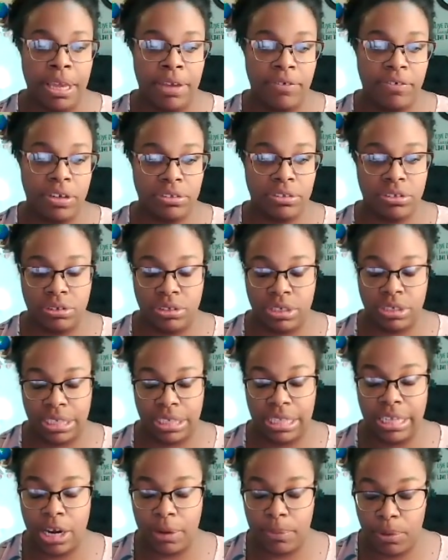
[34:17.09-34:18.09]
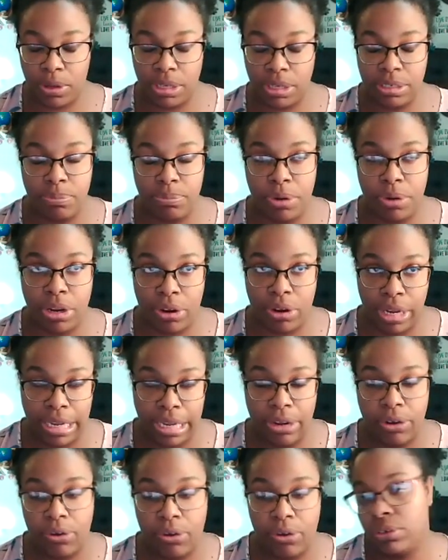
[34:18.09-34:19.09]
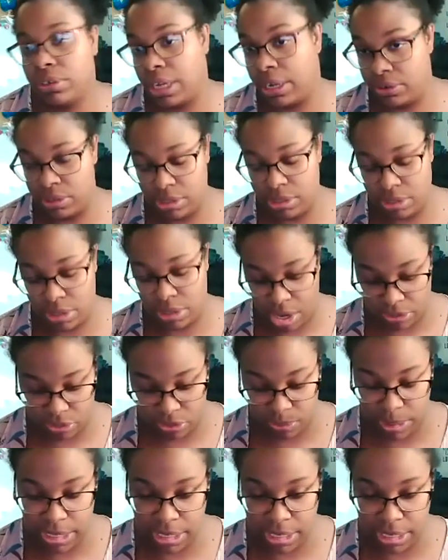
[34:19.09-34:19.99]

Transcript: If it doesn't start to clear up, you can bring her here or take her to the doctor.